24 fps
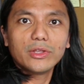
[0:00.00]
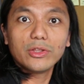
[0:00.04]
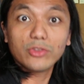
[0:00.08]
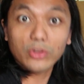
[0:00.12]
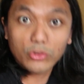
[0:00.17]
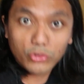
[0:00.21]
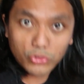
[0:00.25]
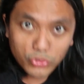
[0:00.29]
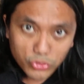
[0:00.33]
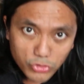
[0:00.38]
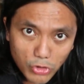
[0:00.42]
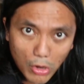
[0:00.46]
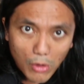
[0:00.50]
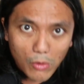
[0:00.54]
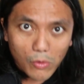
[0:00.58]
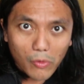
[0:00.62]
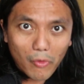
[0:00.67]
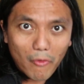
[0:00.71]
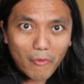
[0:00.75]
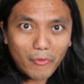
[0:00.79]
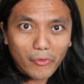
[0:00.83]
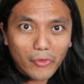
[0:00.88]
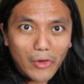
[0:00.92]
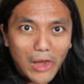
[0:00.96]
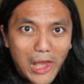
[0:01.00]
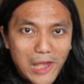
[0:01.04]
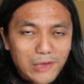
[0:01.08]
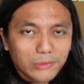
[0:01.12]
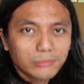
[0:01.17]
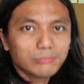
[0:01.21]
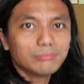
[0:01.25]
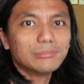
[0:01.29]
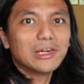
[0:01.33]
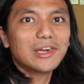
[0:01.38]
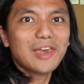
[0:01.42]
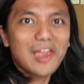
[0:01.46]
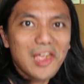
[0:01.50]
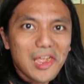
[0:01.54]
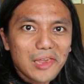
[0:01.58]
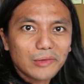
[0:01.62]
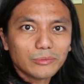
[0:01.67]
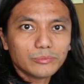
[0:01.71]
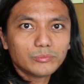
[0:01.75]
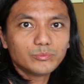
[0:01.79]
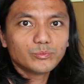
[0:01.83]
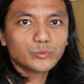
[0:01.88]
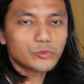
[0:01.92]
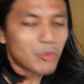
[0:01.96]
It's a joke, right? But
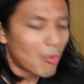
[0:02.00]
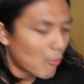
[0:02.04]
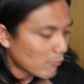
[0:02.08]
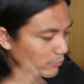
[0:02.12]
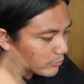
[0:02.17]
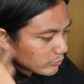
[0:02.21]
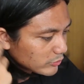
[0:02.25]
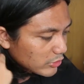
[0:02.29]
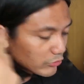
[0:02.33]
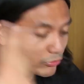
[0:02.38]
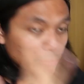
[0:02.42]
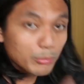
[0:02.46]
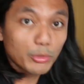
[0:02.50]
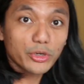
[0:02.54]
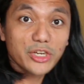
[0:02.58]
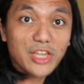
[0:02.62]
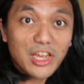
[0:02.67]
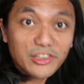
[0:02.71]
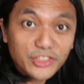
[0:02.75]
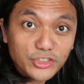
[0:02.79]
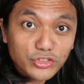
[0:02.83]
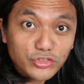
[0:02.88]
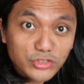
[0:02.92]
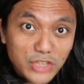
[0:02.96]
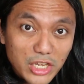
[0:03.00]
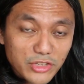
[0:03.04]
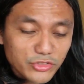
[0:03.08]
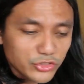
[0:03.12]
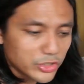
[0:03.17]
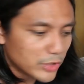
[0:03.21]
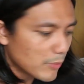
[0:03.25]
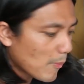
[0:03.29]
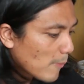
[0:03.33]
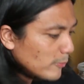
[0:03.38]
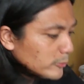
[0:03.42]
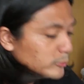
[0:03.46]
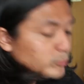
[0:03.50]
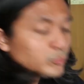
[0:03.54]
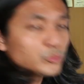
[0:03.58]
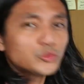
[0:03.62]
hey, everybody understands it.